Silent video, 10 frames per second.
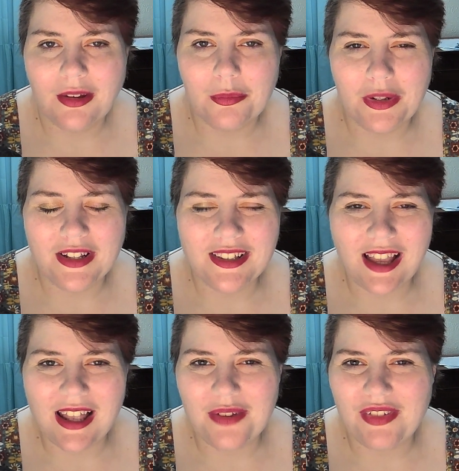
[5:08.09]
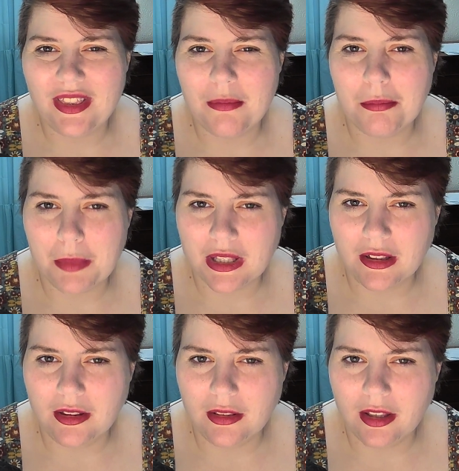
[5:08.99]
When it's kind of in the
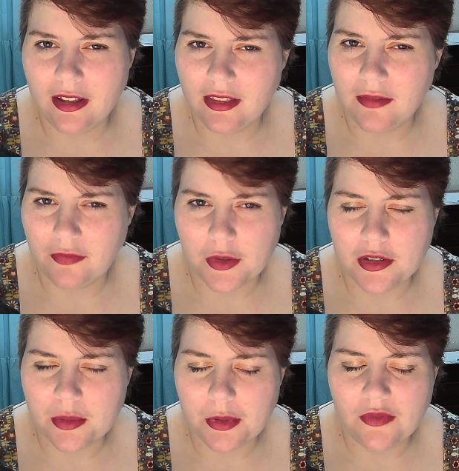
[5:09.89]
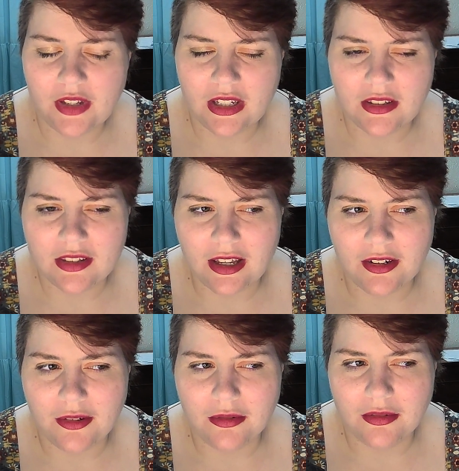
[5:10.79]
middle, like the first movie is, I
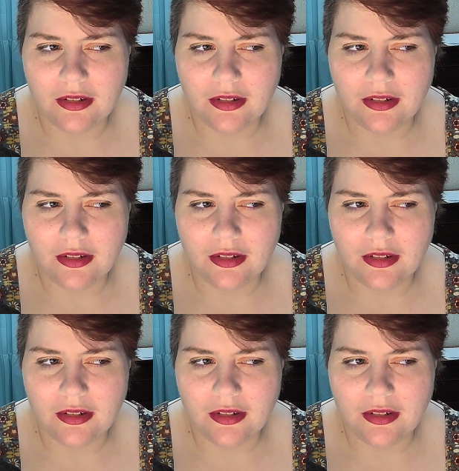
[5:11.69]
don't